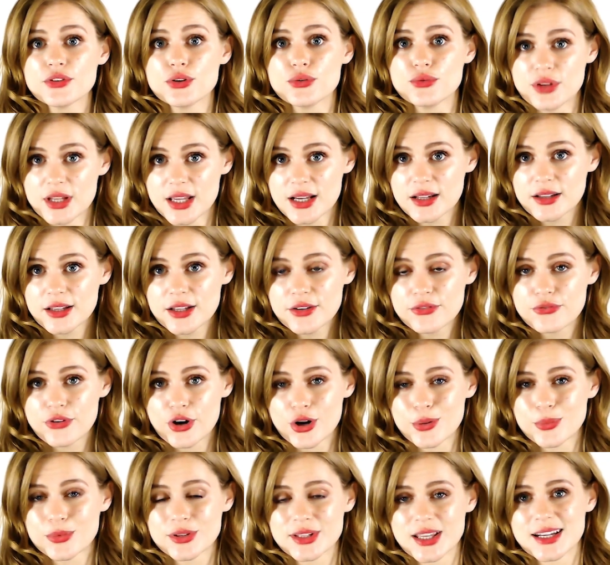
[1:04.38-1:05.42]
of uniquely
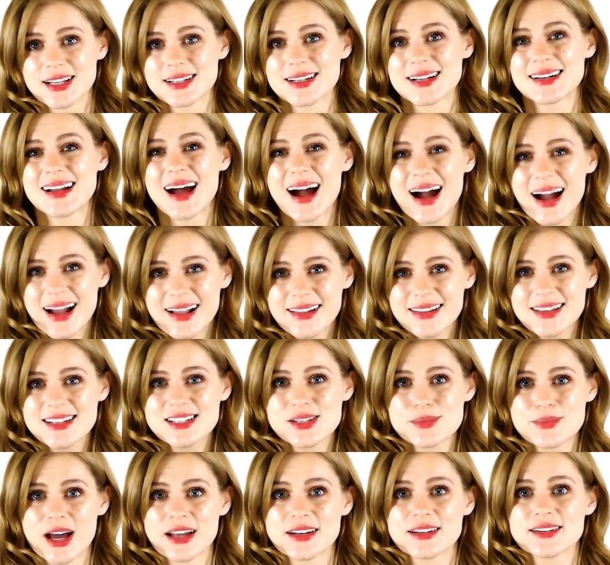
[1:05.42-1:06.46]
formulated and highly
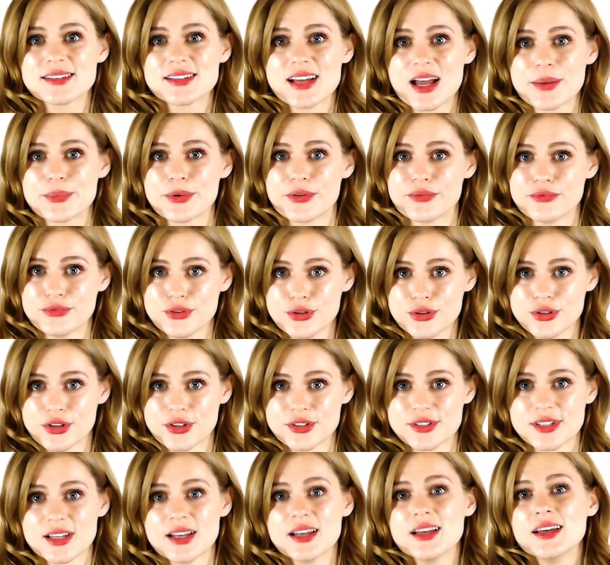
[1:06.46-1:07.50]
demanded type of
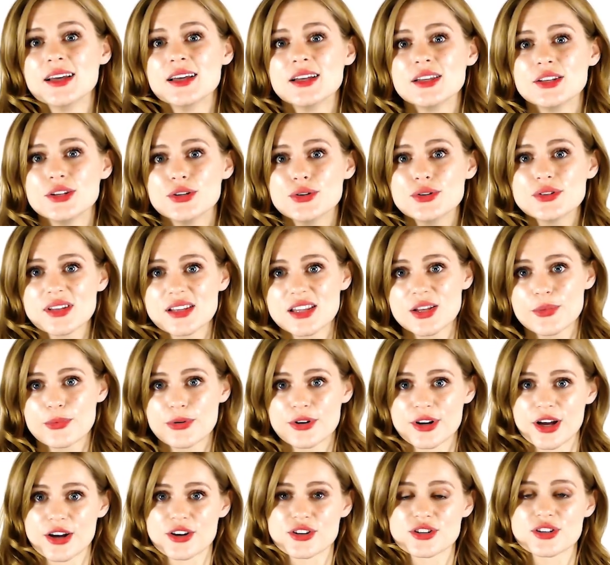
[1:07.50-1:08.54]
noodles used in the
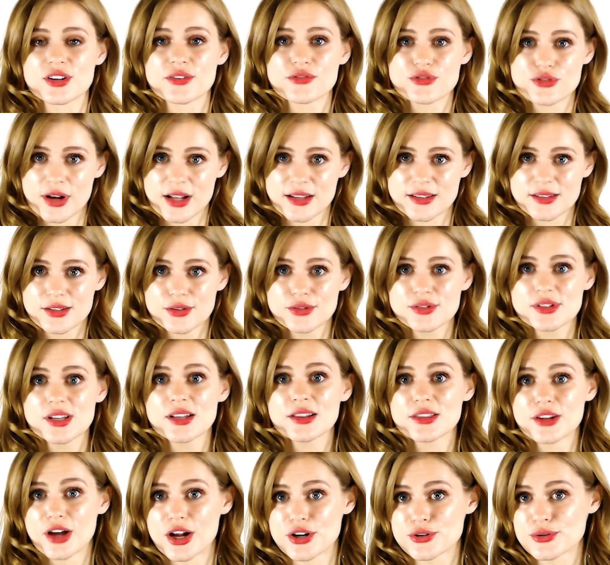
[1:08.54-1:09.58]
production of
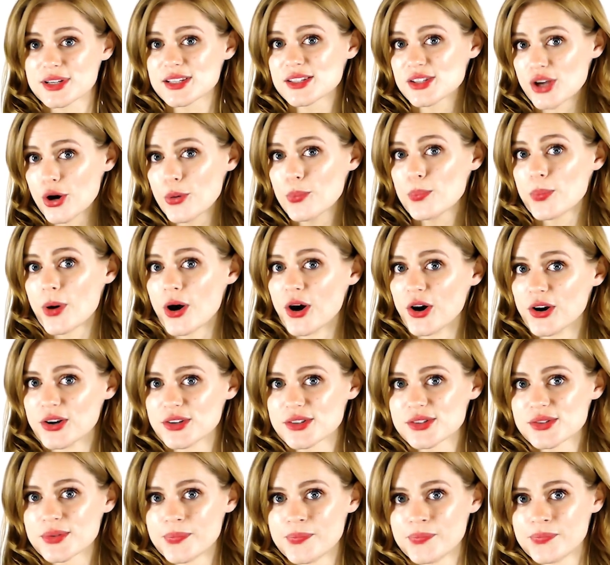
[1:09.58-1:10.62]
translucent laundry soap
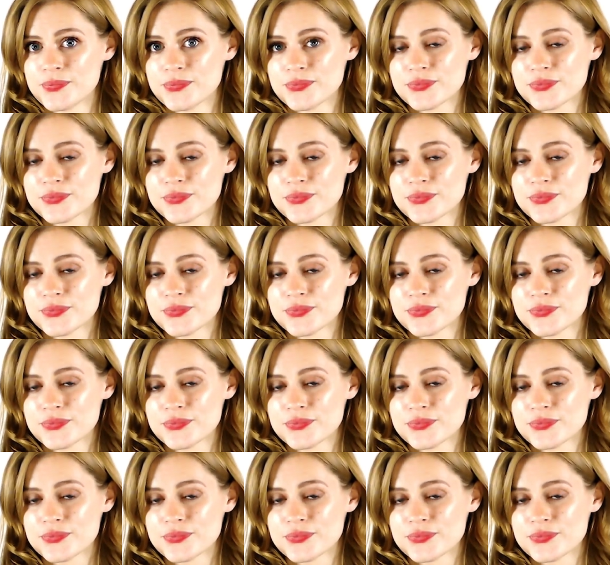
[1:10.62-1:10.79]
bars.